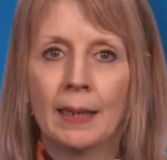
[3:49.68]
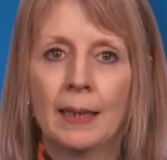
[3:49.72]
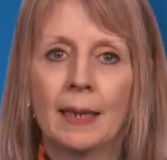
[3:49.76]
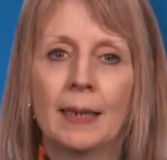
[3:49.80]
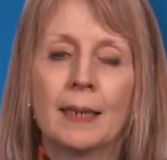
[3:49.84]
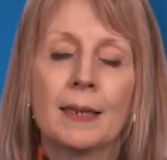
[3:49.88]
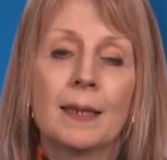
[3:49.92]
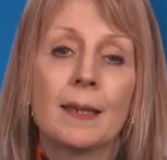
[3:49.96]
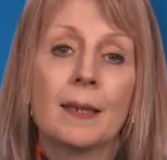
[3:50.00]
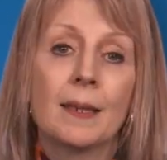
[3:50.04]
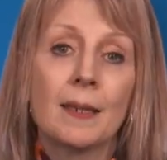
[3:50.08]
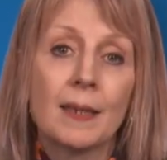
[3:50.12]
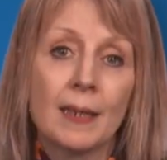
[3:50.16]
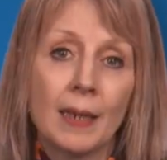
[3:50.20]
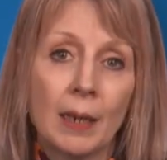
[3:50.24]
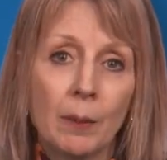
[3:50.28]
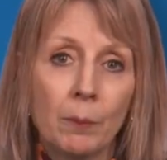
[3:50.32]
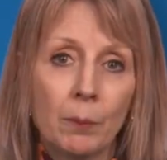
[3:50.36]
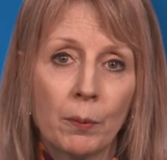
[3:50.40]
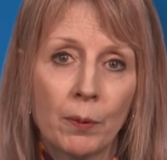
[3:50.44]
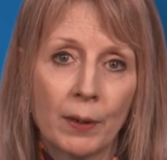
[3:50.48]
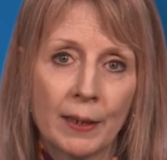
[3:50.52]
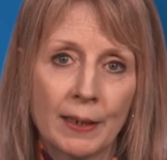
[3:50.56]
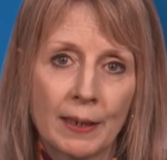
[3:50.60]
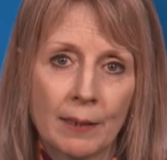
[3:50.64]
It's the
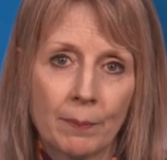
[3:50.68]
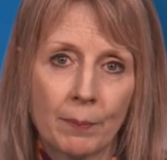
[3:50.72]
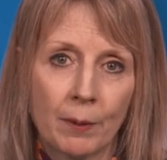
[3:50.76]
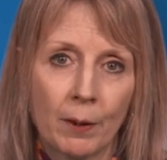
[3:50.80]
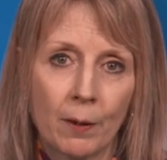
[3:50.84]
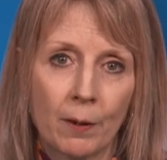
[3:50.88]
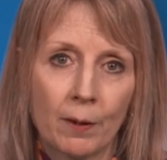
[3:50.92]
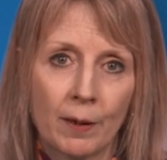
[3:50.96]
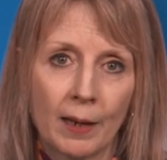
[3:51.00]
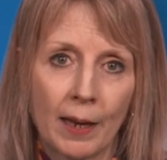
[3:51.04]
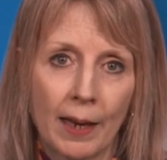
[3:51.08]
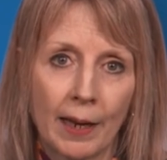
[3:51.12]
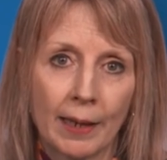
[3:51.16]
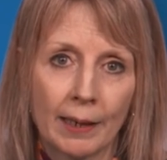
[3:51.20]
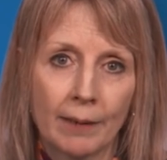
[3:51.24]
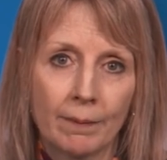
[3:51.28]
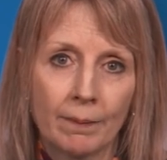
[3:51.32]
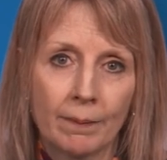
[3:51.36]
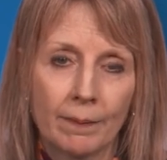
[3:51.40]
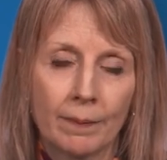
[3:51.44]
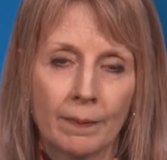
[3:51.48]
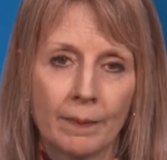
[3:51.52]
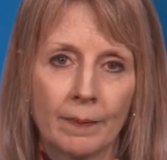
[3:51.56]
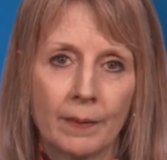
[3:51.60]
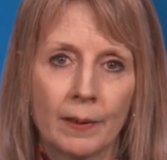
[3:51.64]
same principle online.
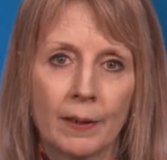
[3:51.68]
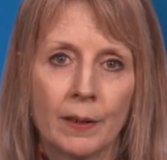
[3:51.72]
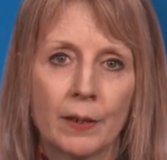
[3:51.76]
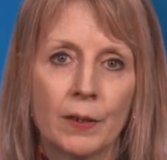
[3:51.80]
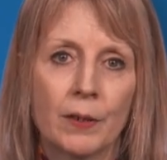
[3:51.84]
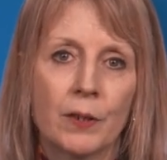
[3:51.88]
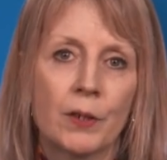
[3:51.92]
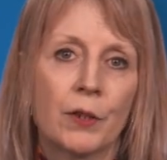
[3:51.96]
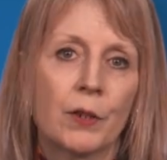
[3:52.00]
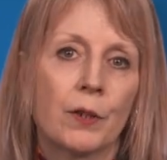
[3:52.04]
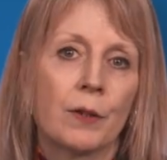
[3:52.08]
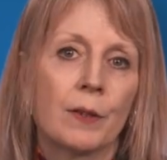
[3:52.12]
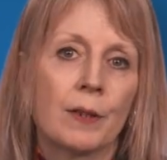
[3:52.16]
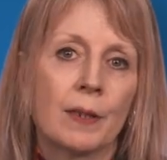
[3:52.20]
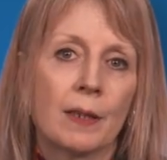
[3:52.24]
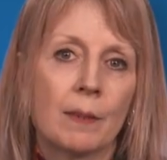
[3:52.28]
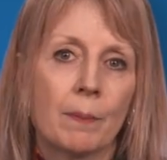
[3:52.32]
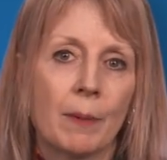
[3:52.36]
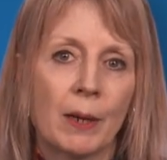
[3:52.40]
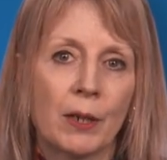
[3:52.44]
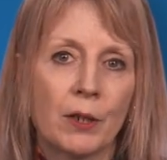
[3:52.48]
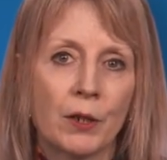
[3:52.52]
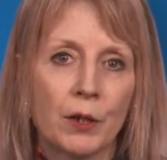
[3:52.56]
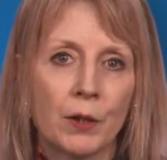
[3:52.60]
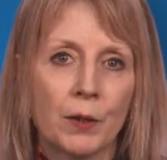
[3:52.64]
Students
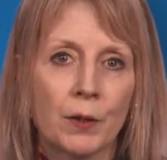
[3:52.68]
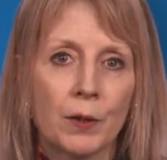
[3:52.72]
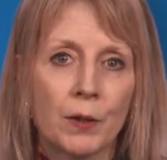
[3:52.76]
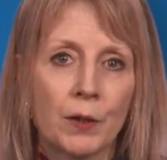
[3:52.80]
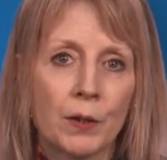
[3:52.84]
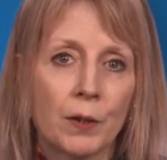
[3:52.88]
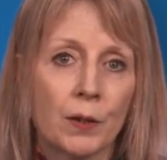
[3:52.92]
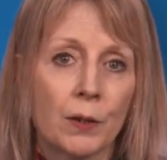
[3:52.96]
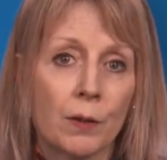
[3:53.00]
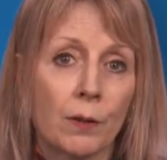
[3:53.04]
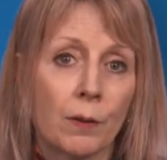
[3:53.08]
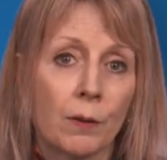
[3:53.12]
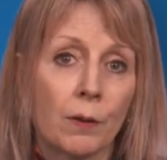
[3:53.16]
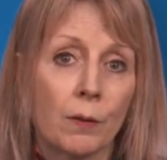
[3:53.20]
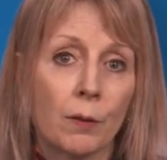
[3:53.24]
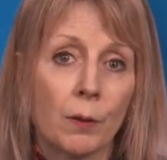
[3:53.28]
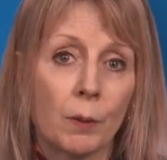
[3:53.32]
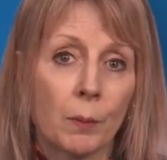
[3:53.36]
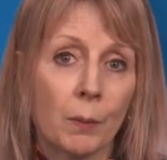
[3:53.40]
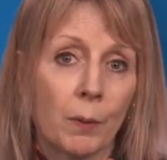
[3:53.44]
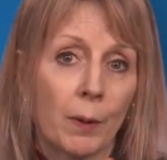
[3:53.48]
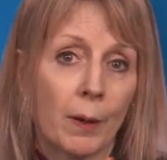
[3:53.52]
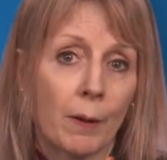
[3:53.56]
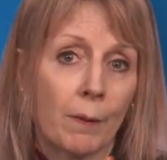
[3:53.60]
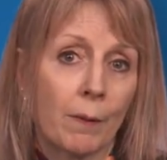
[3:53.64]
may choose to do
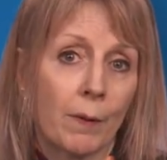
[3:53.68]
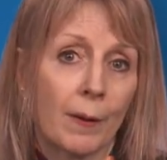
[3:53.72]
group work,